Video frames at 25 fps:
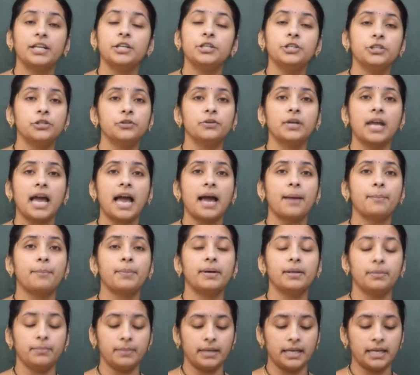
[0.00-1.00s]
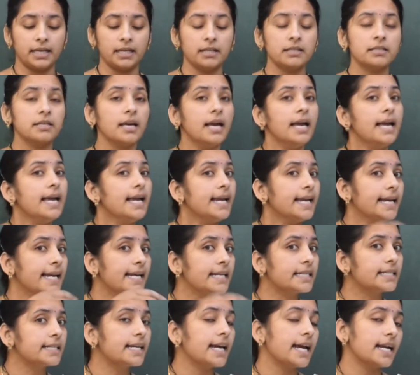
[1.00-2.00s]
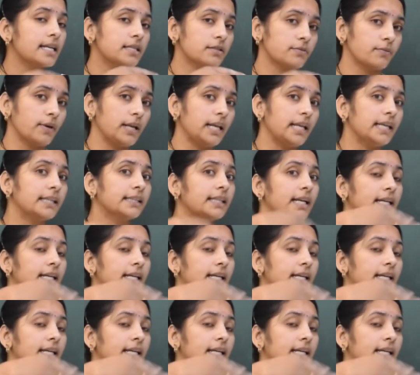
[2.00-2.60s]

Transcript: injury happen means it gets swelling.